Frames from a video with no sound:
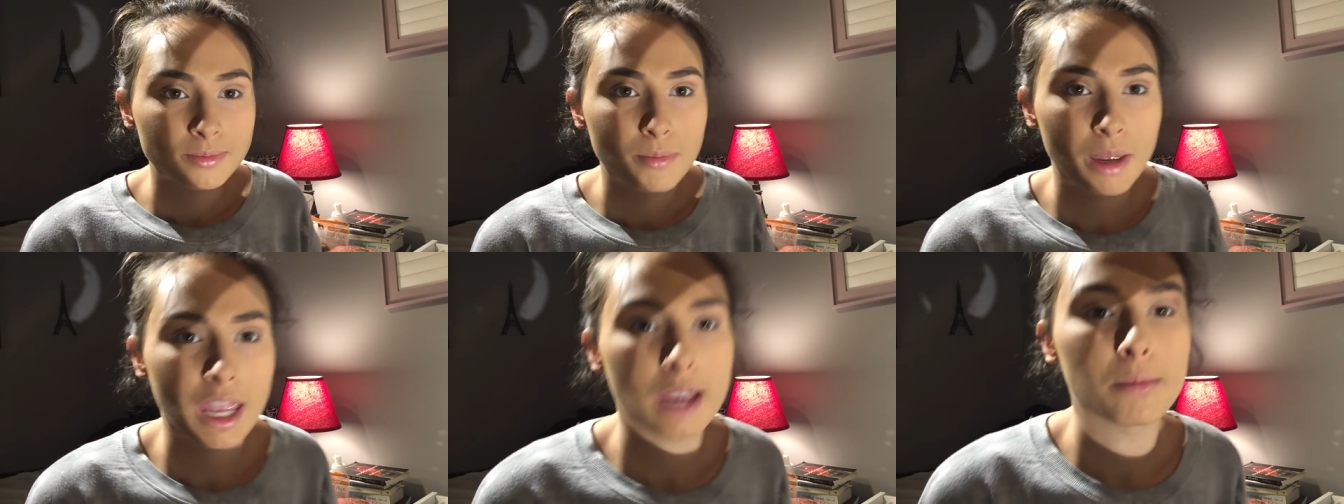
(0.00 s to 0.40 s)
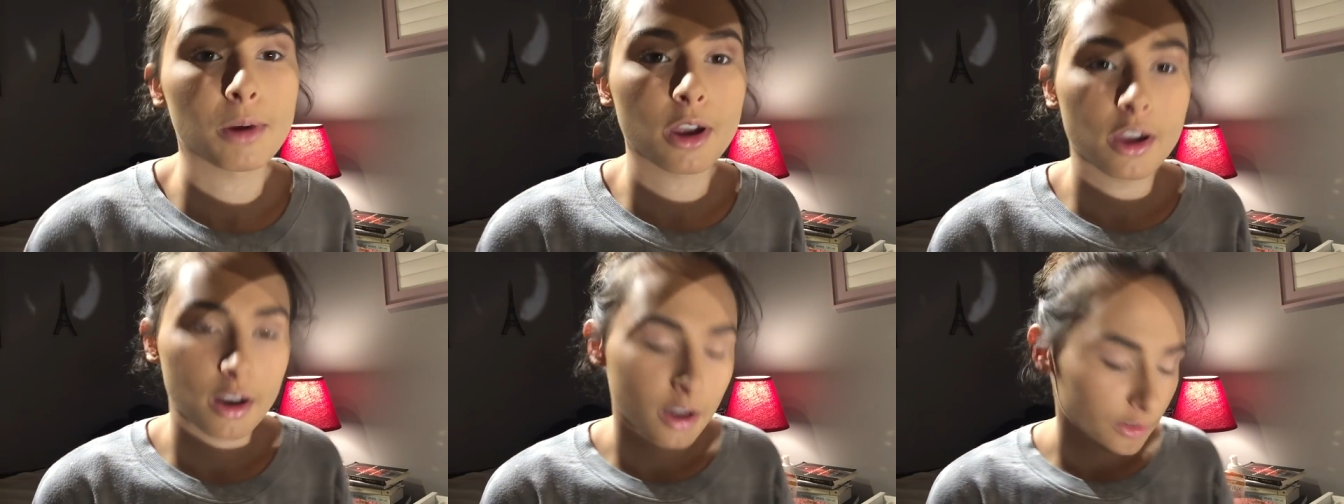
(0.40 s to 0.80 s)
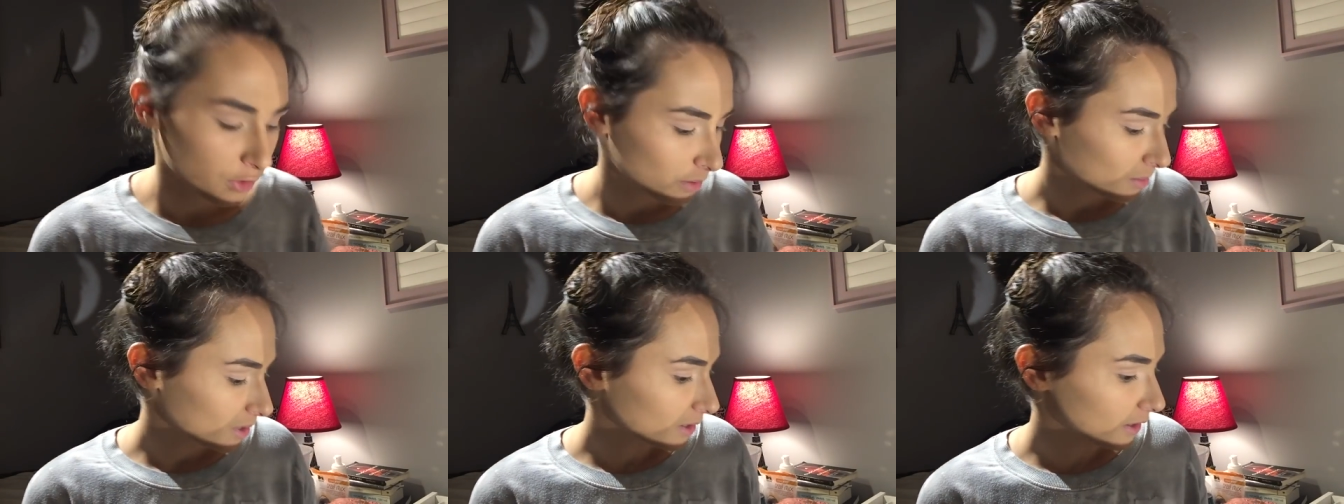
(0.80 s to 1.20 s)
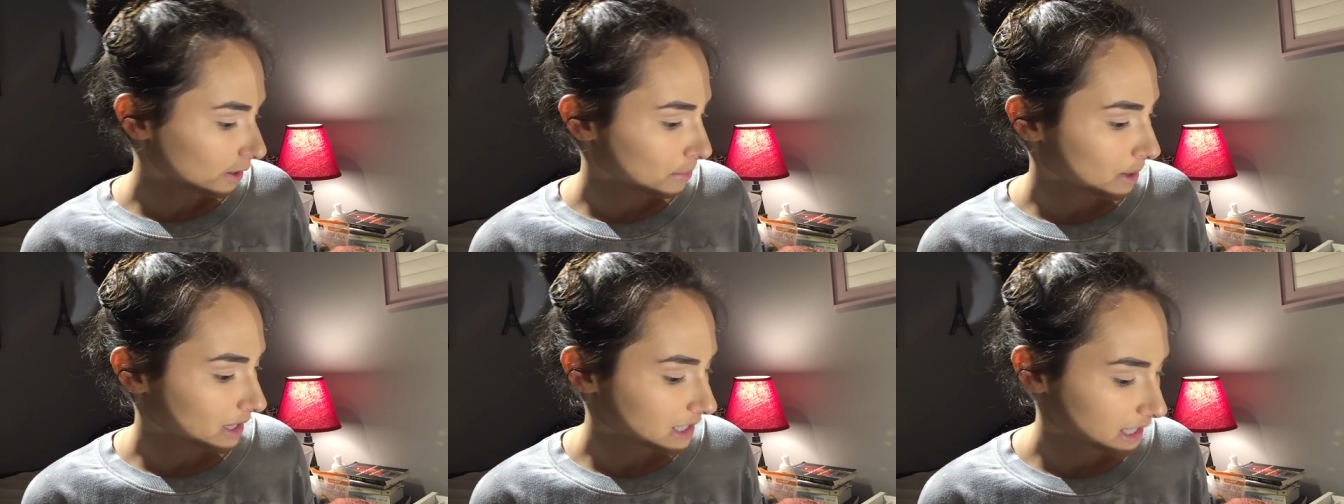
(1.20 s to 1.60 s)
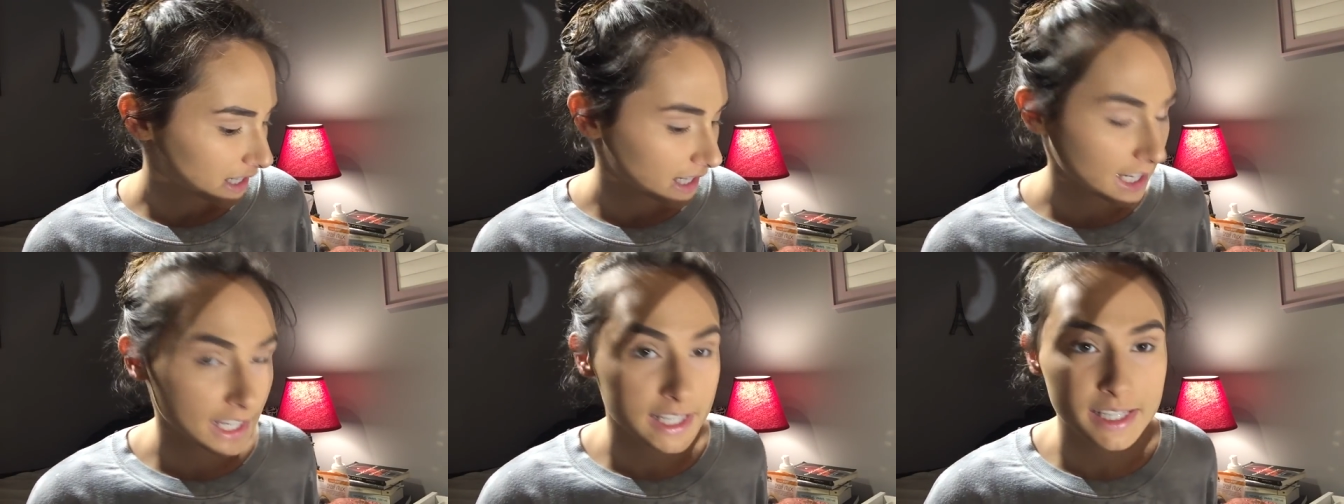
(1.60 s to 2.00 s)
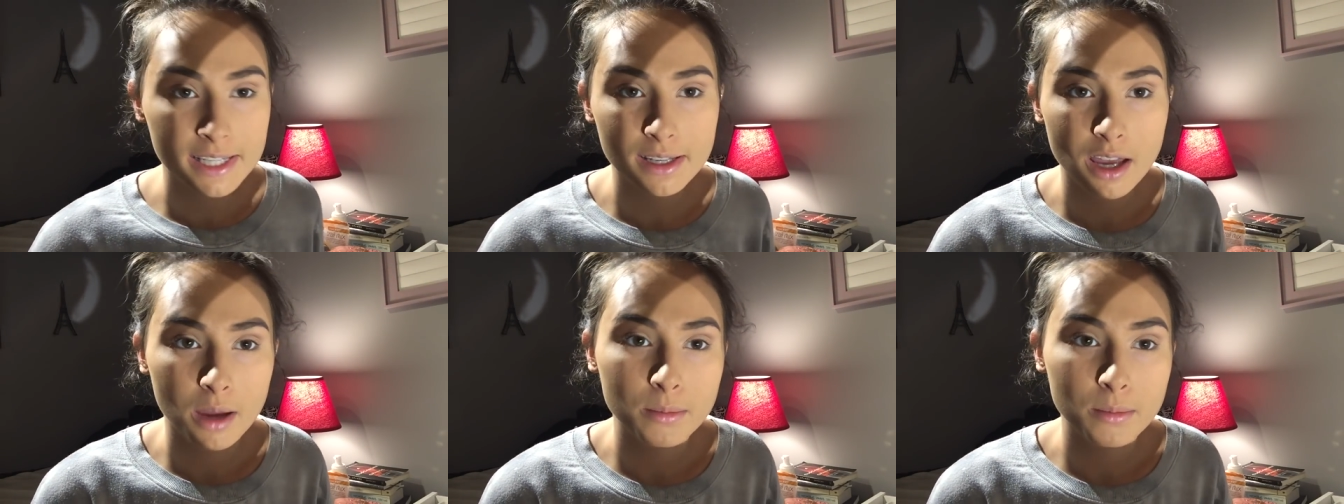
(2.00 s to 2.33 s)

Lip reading: My camera cut off. I'm sorry about that, guys.